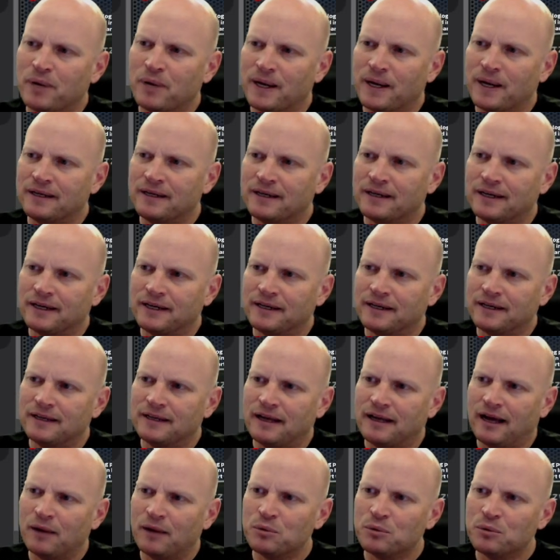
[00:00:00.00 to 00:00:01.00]
But uh,
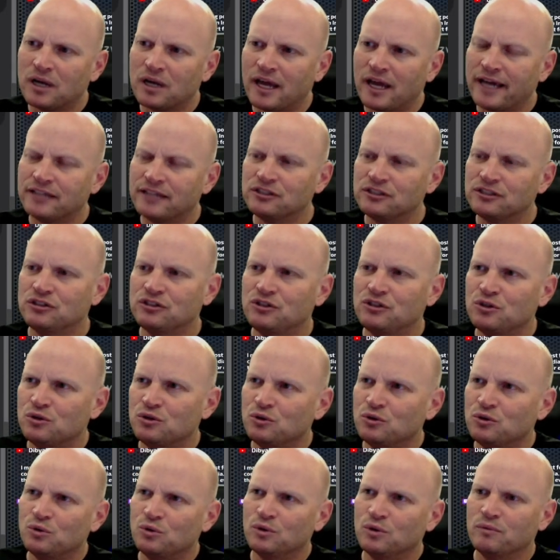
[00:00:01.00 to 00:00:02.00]
I would like to
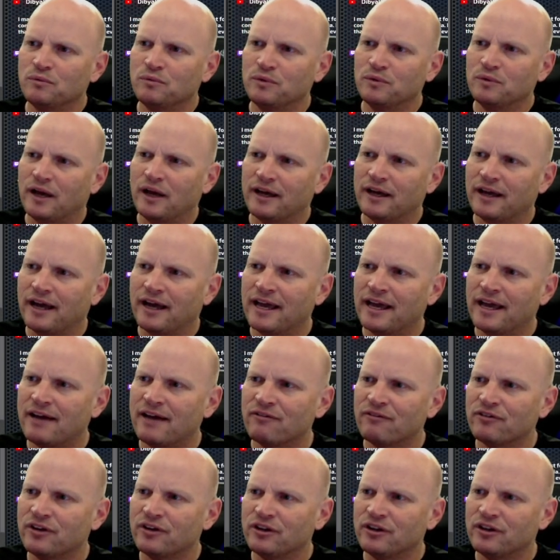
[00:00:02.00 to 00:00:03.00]
do I, I
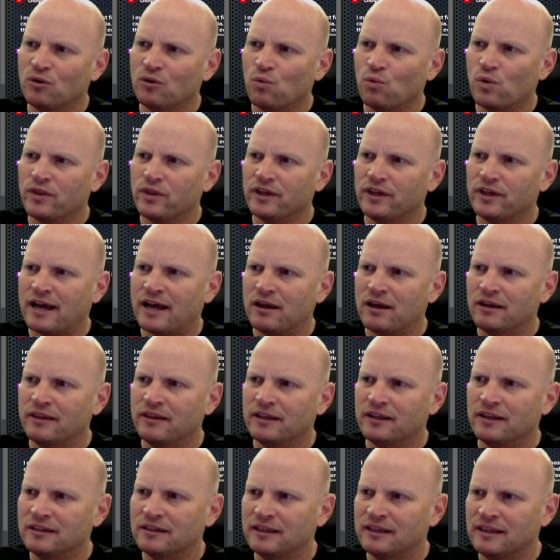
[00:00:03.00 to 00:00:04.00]
have you know one that,
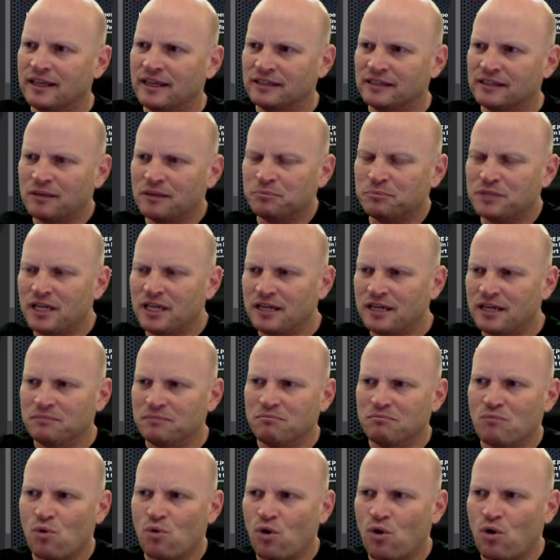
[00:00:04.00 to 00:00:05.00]
that that's
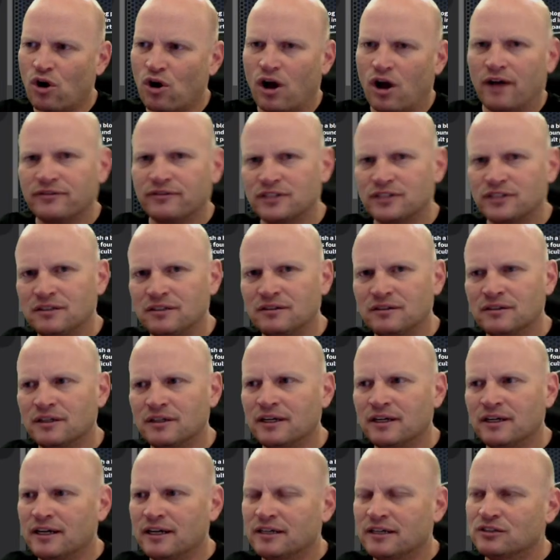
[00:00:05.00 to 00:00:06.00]
updated more often,
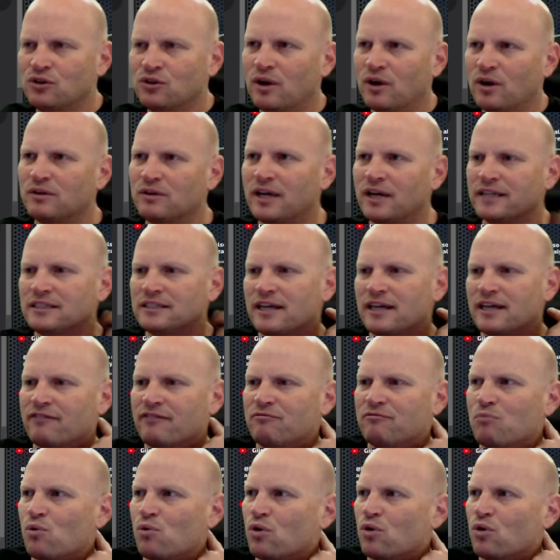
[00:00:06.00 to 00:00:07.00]
so I would like to
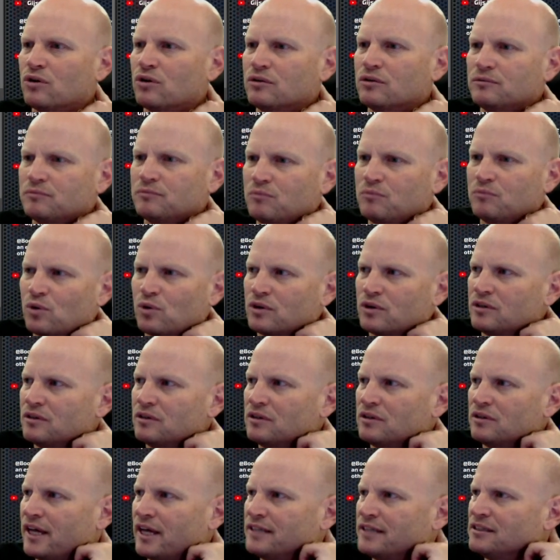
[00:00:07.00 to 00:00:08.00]
have more more
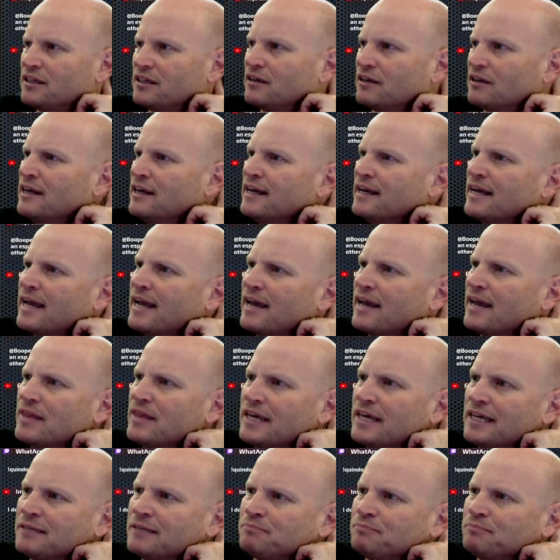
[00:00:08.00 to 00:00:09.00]
lines there.
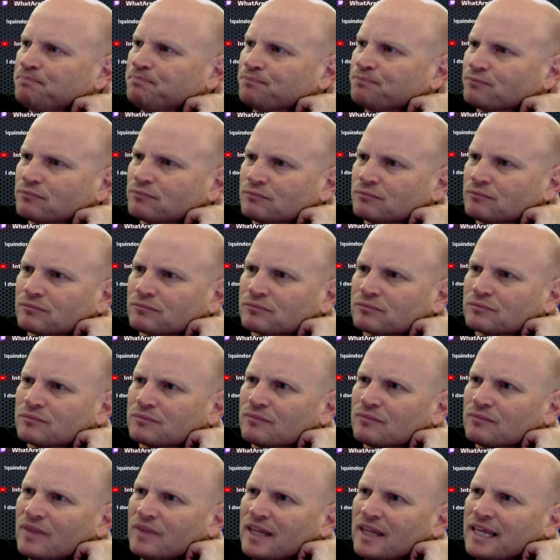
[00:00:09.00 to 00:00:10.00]
And then
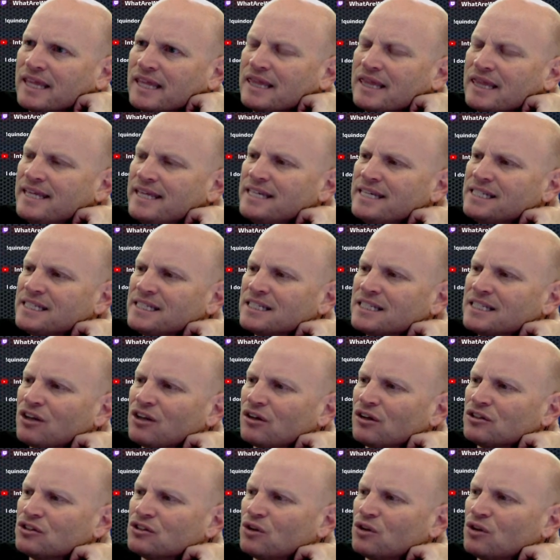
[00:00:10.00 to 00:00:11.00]
this is
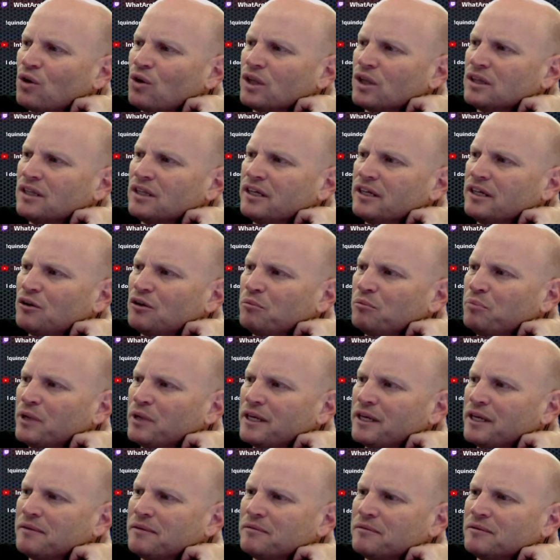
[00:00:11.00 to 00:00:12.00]
also a little
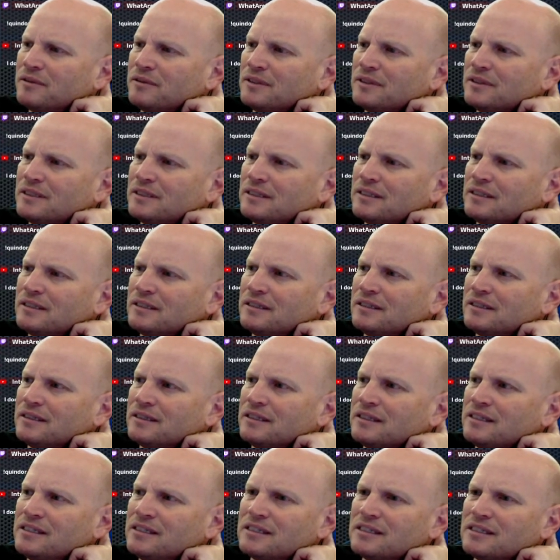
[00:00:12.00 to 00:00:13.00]
bit.
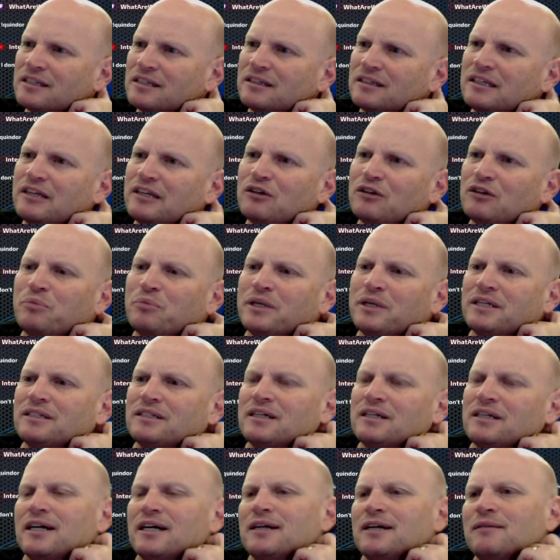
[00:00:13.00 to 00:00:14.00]
This is a little bit